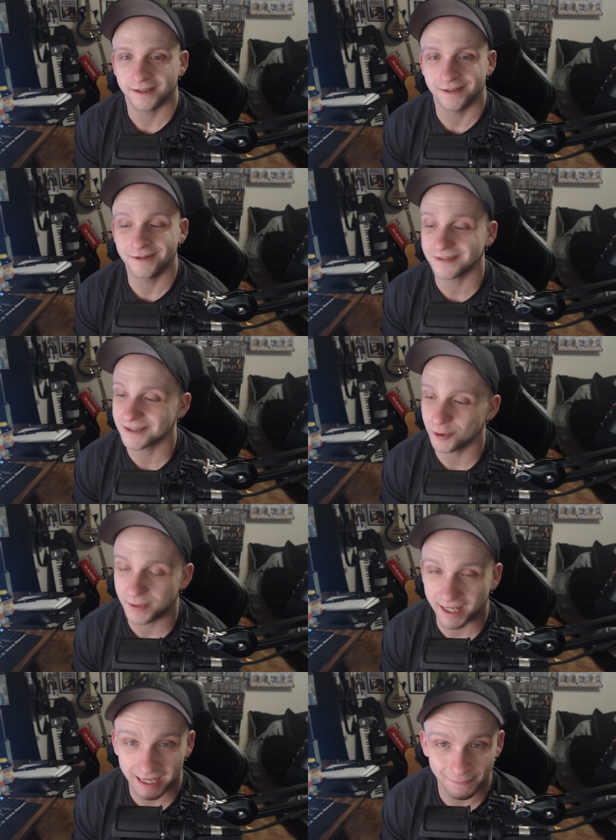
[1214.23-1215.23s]
You could still
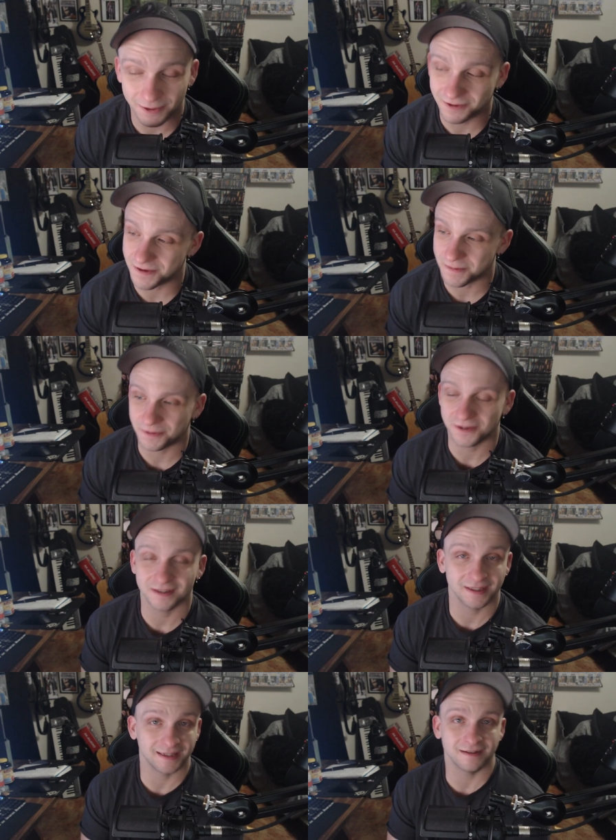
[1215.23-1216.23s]
be happier than the
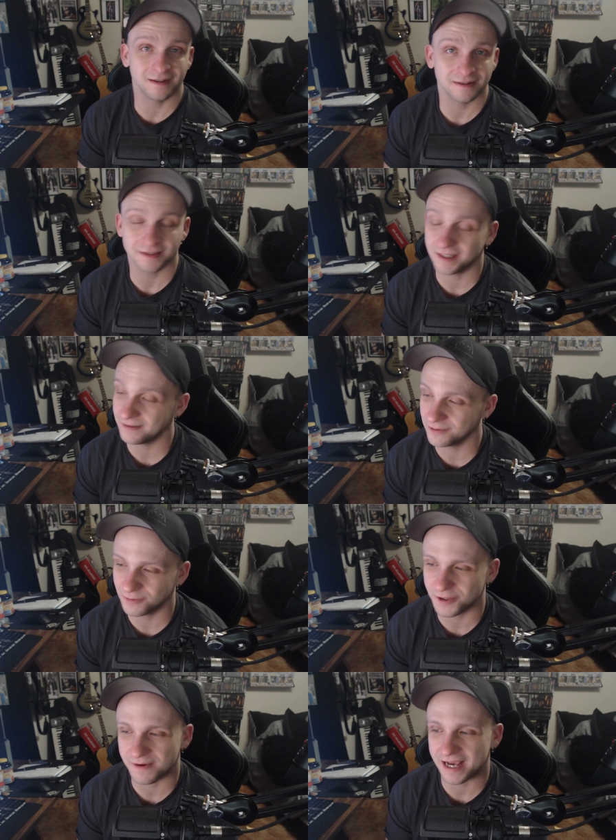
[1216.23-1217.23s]
person that does. Not
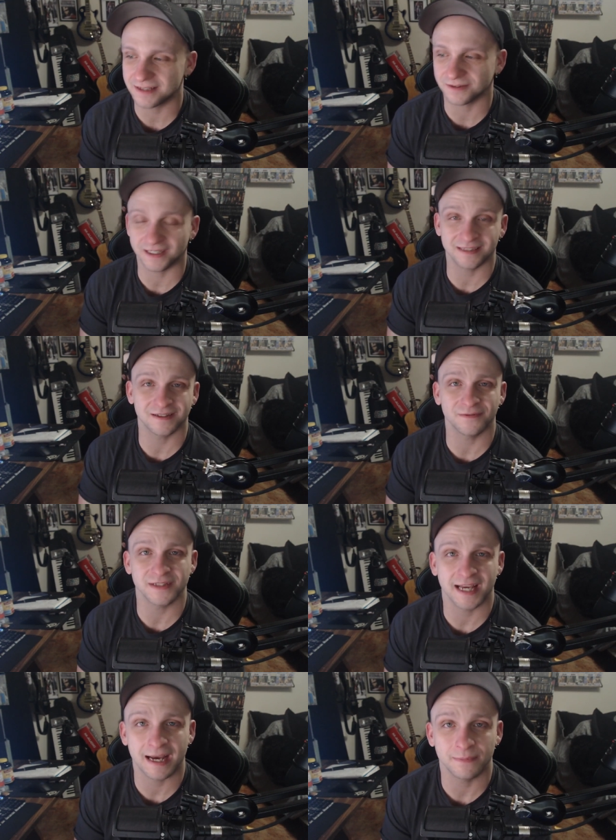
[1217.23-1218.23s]
everyone who has all that stuff
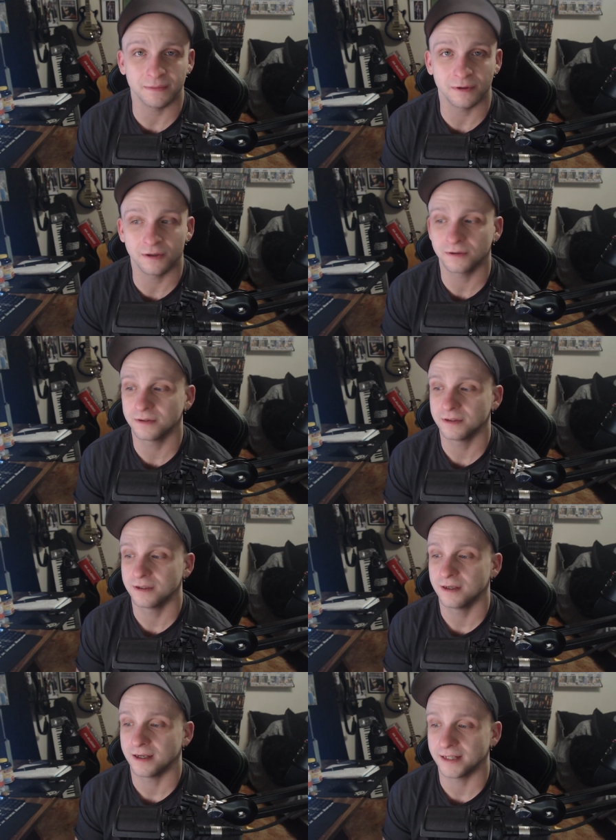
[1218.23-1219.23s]
is happy, bro.
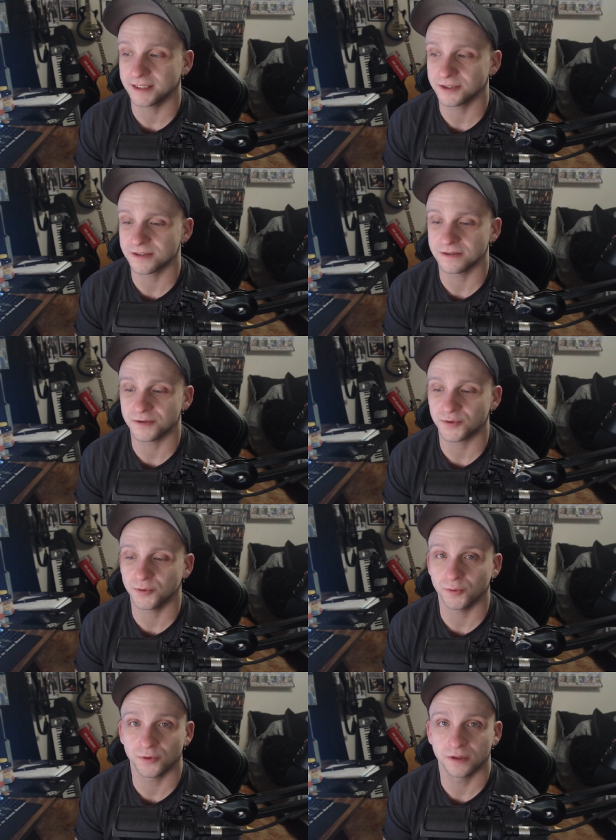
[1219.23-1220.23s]
And that's just the
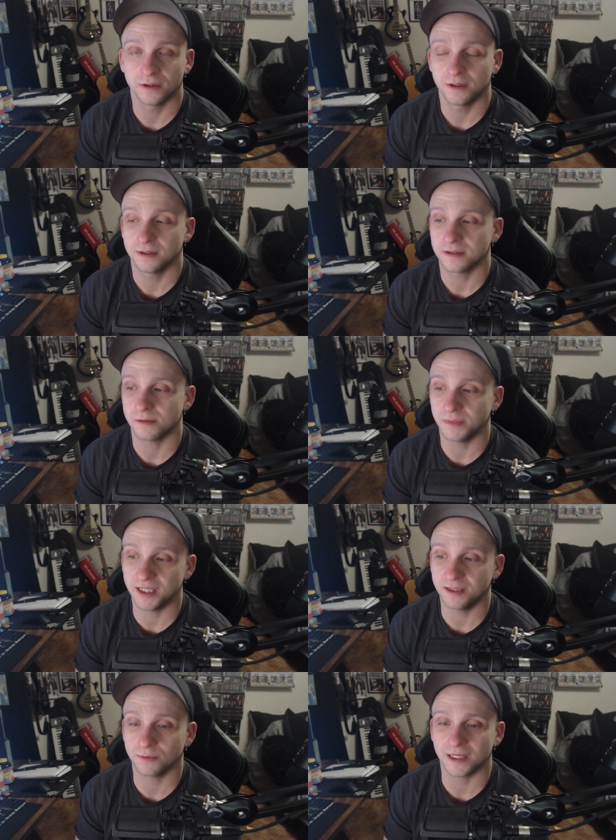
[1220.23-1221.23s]
truth to
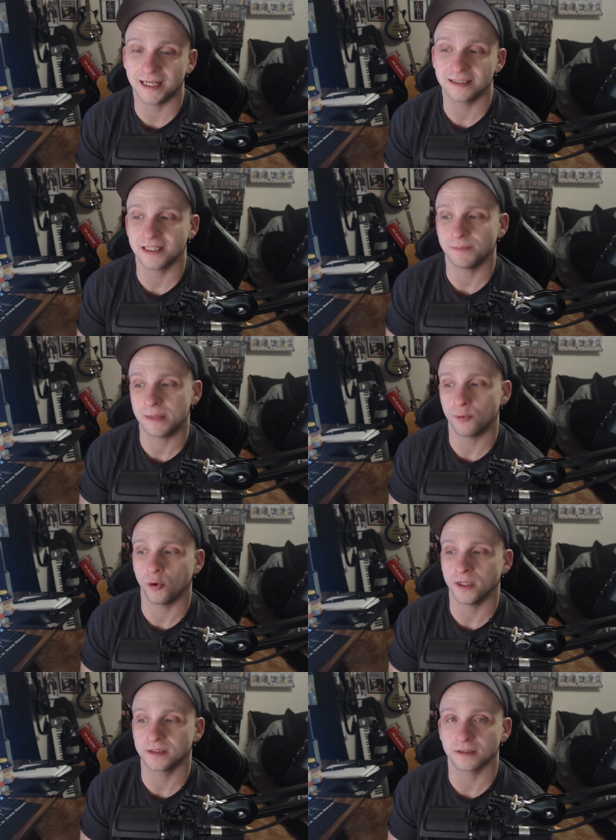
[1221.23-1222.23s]
me when i see people
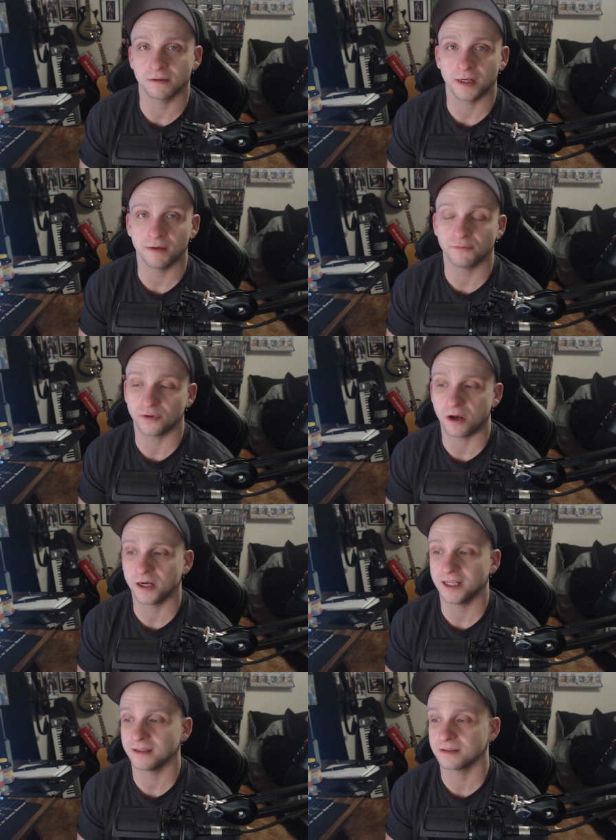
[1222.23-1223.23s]
on instagram
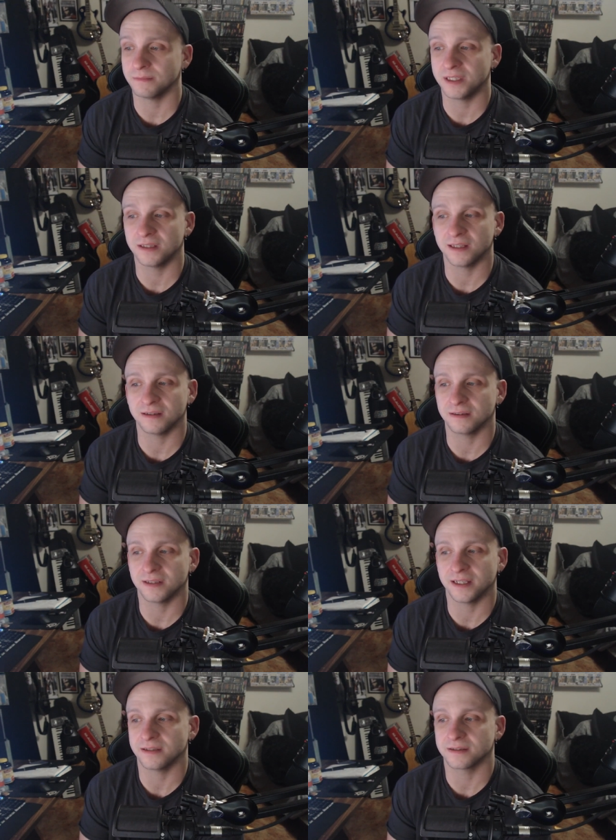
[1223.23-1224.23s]
flaunting to me they
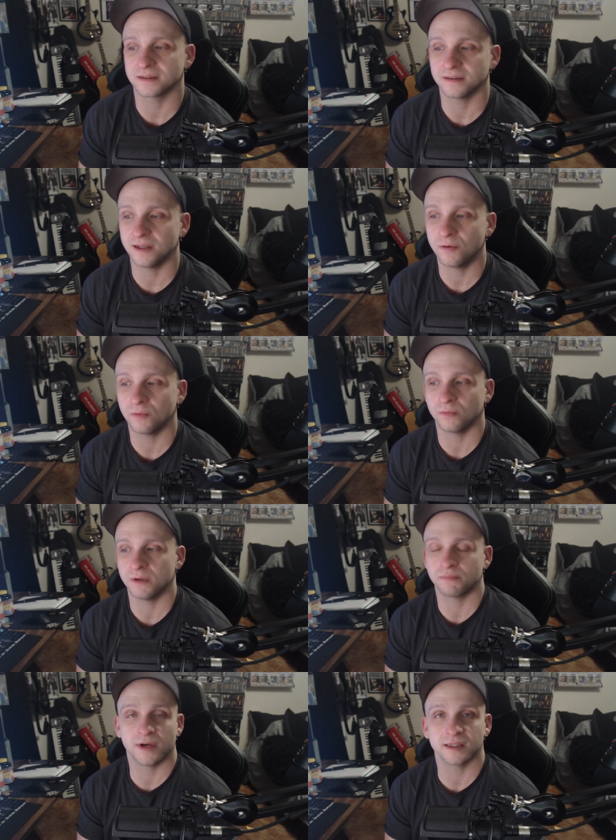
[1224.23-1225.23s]
they just they don't
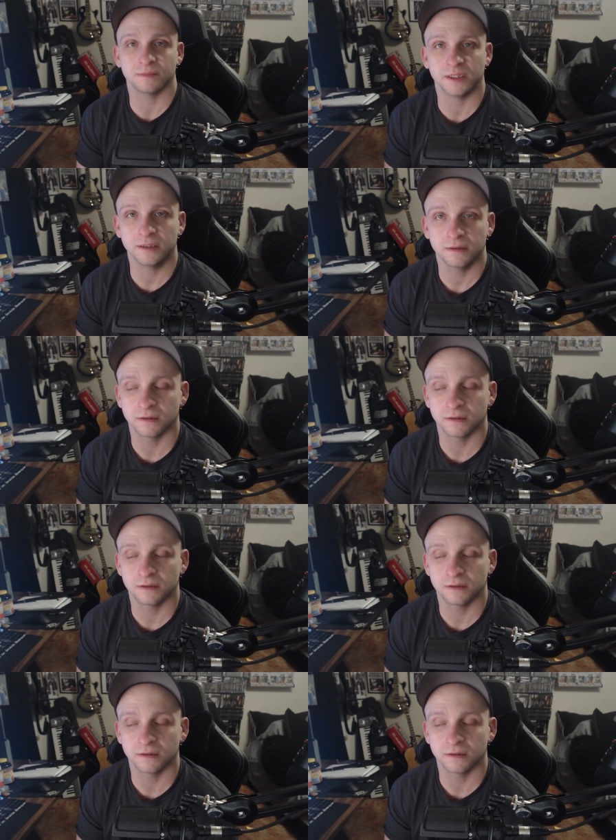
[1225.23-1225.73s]
impress me